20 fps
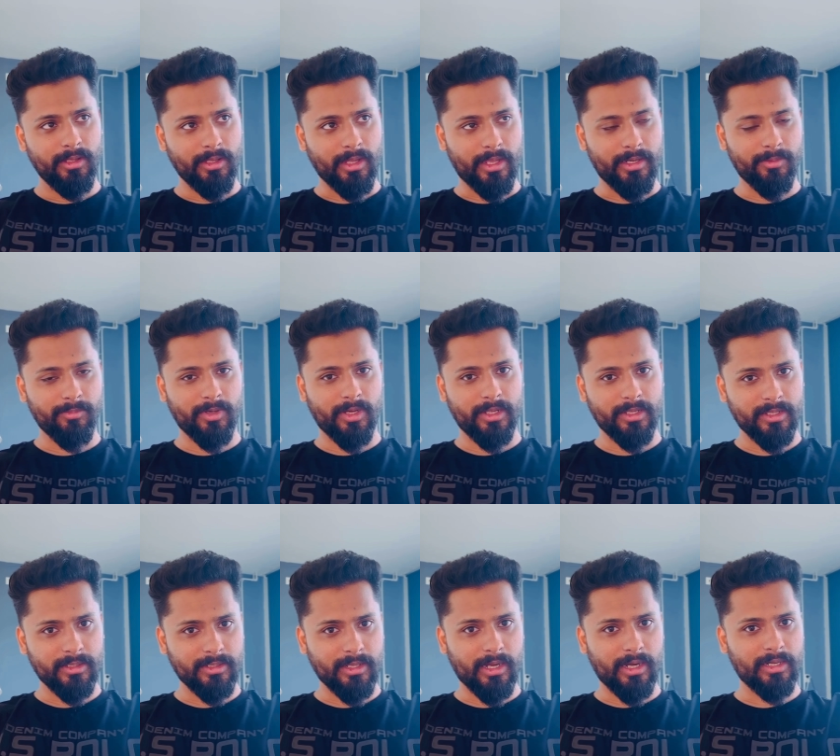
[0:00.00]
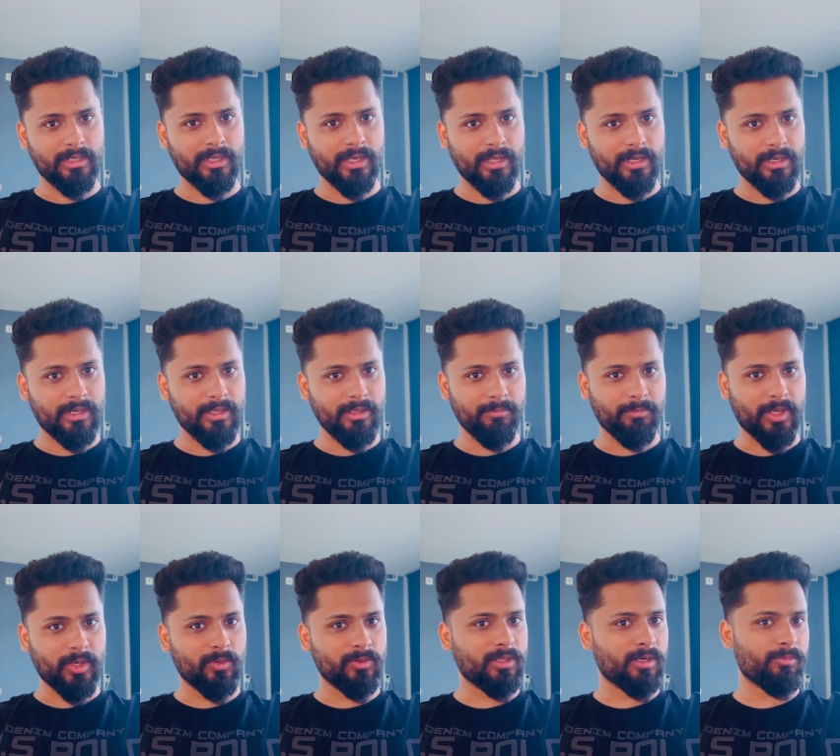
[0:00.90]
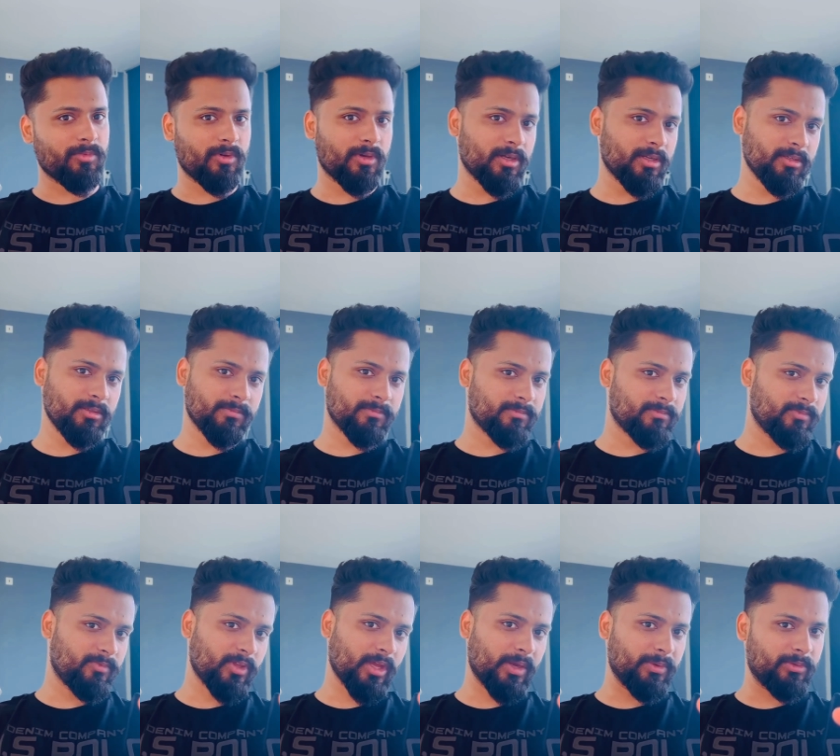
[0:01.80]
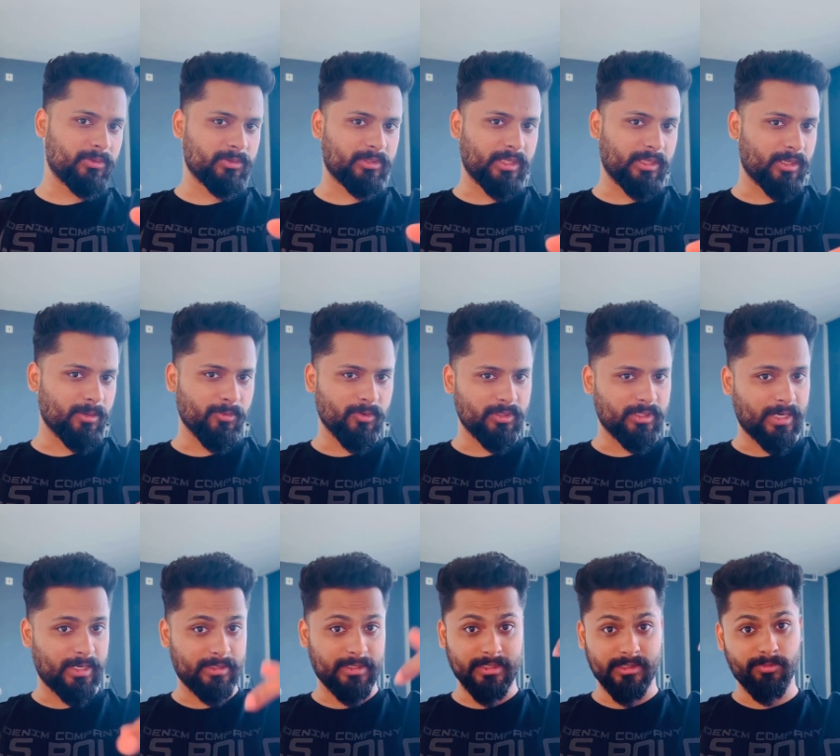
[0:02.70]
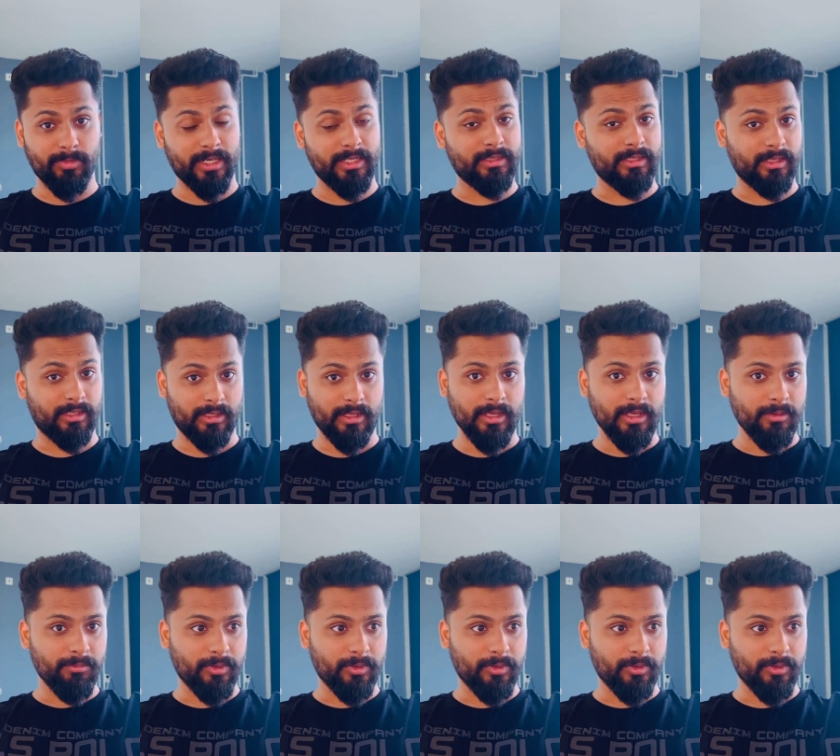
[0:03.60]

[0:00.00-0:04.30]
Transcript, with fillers: Arimankin Alcarade, Manodarmana. We have to think about that. That's my thing.